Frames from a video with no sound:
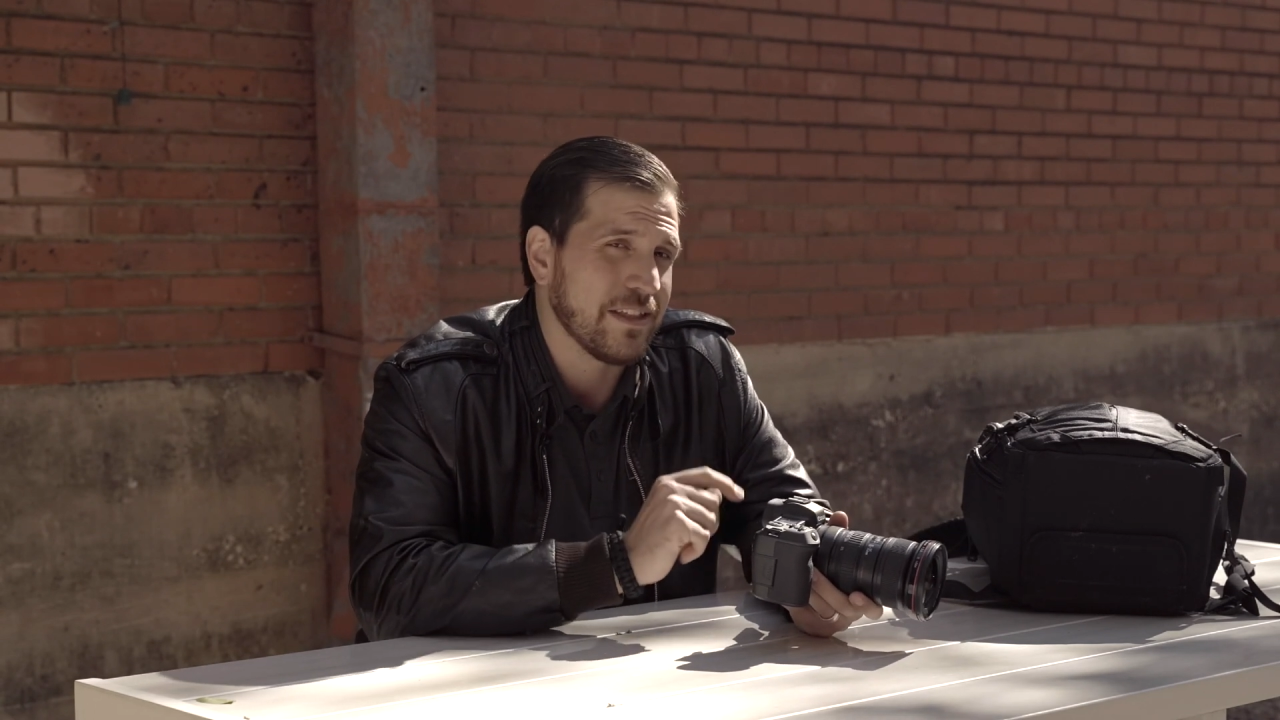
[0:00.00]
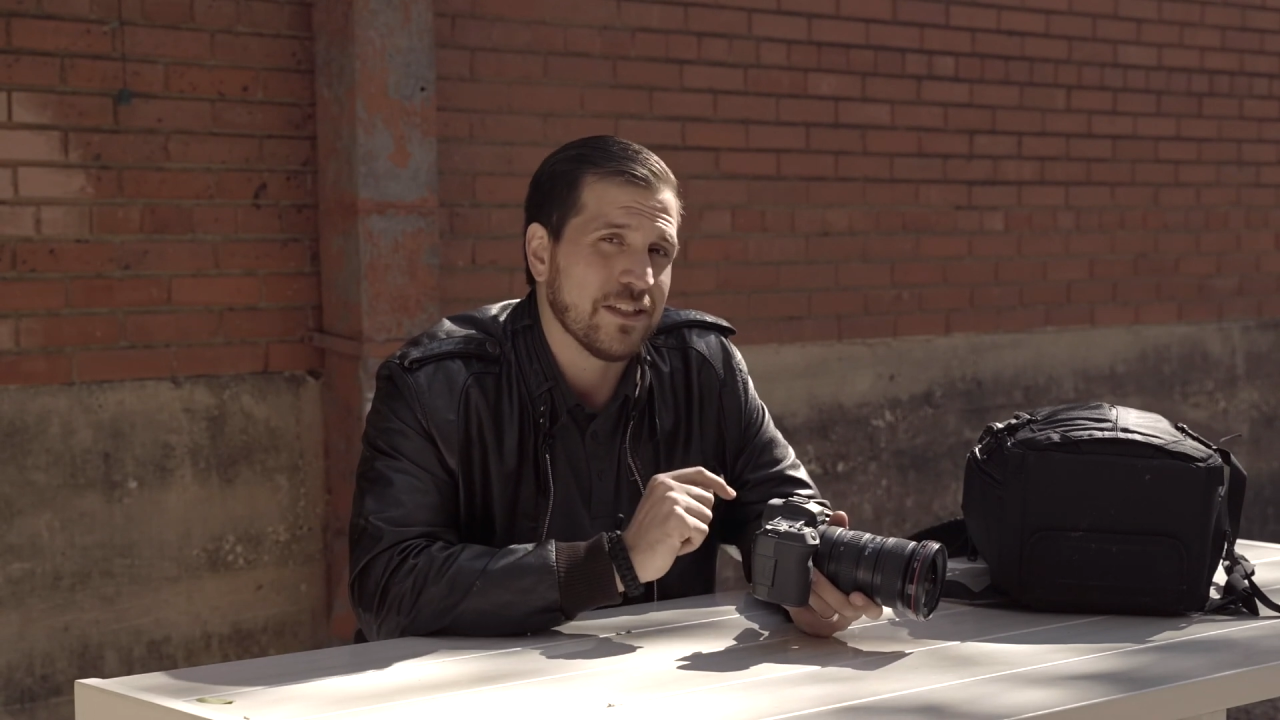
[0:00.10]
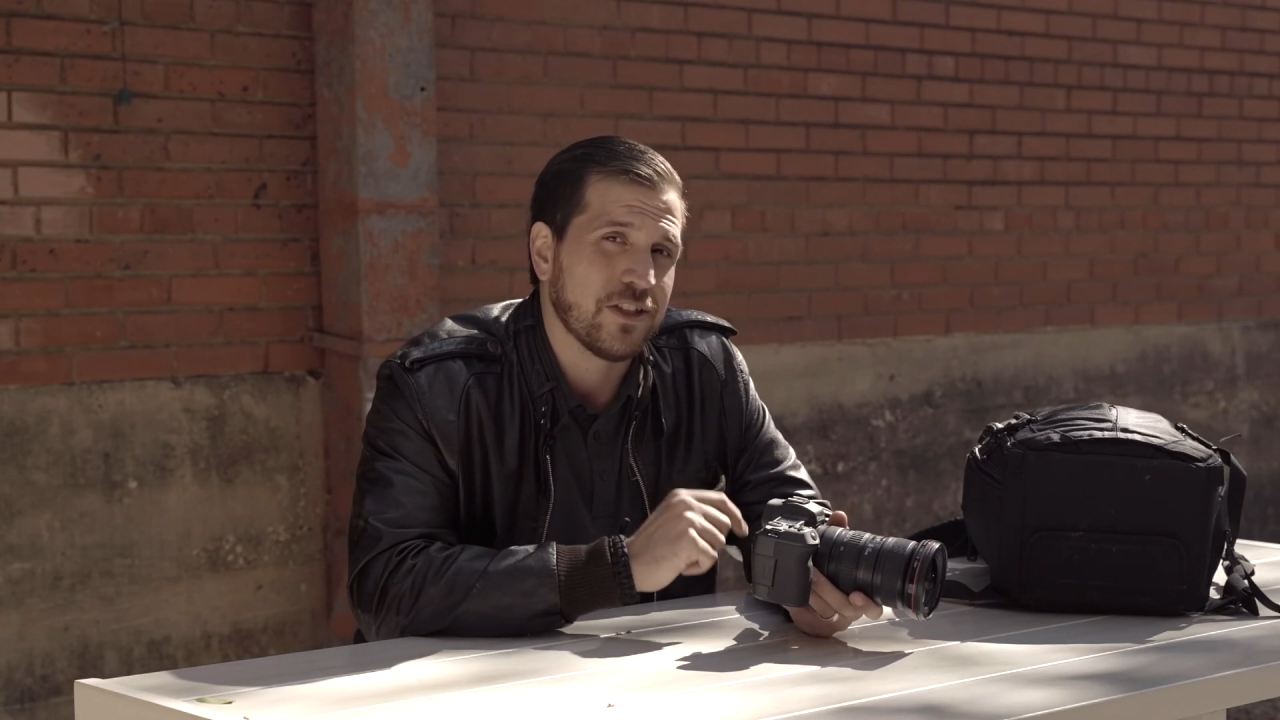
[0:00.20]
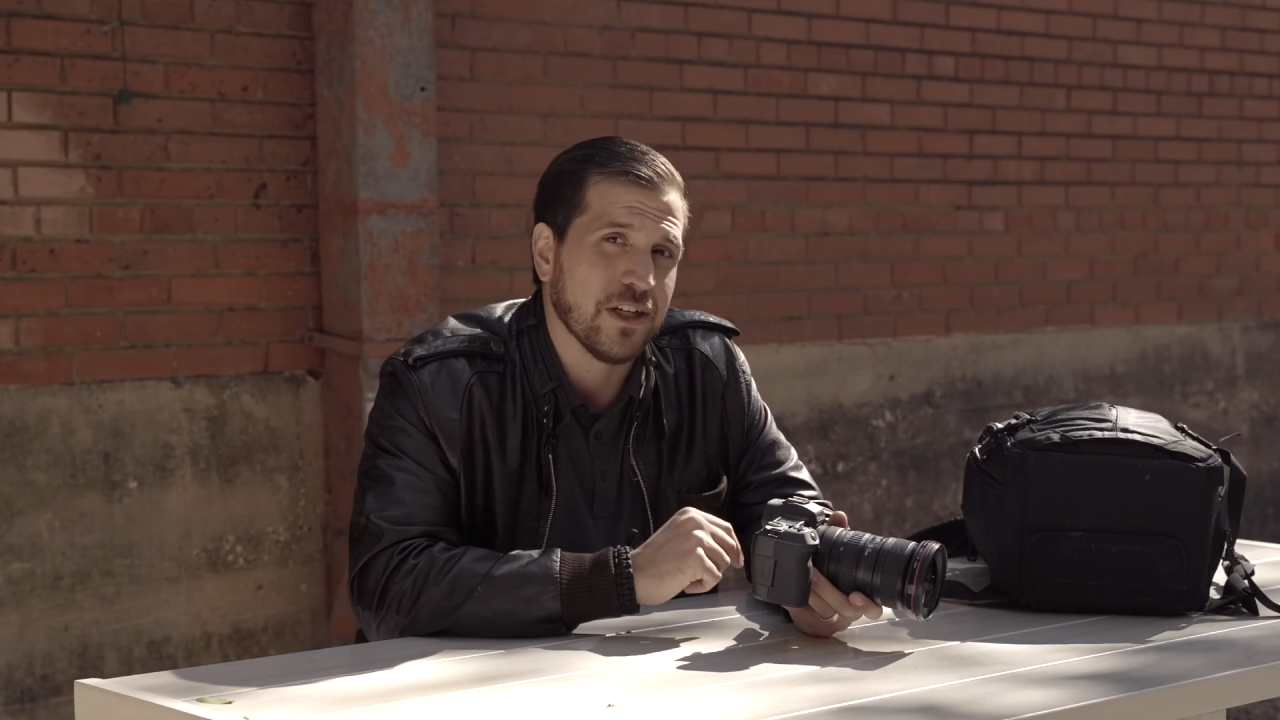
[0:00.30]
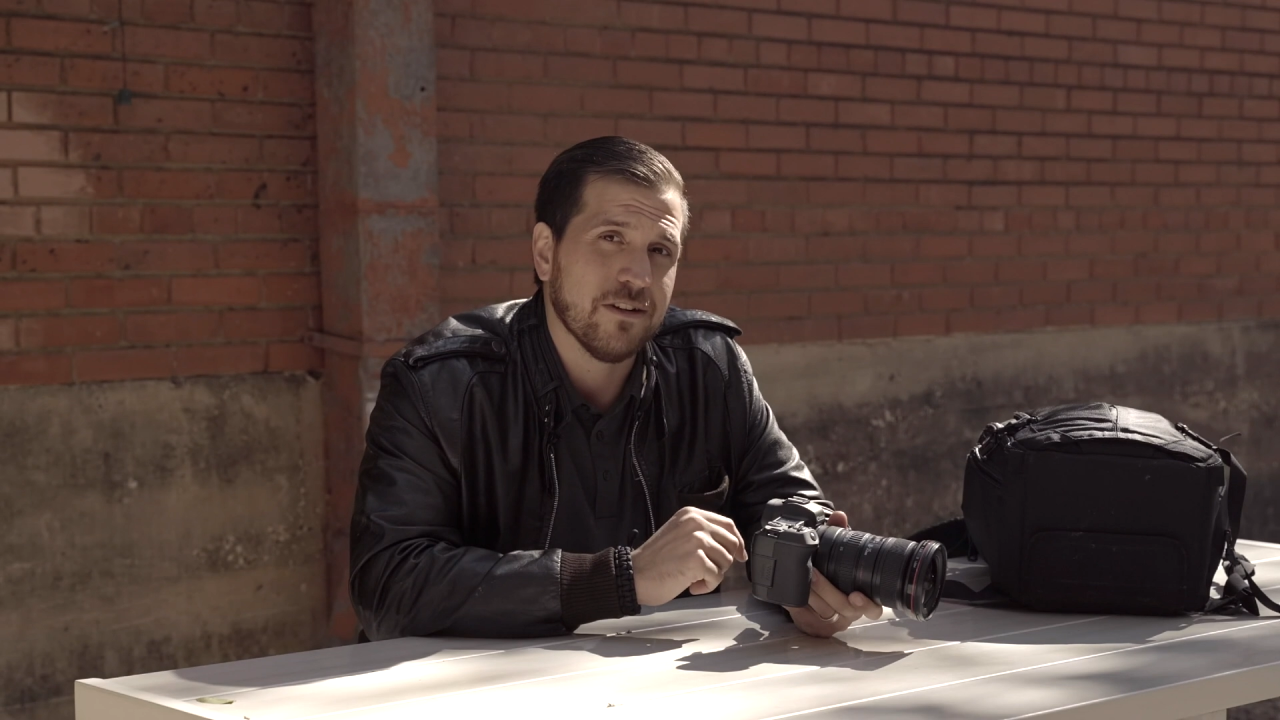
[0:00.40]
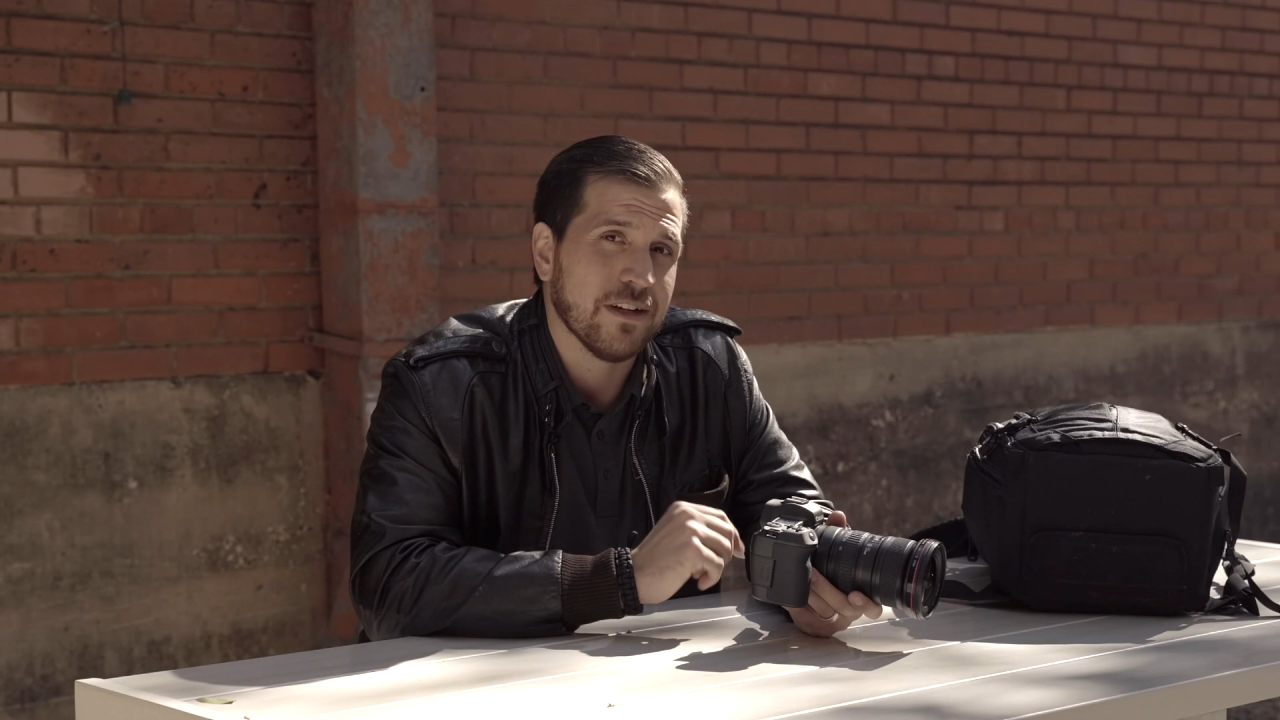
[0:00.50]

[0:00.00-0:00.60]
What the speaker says: touch shutter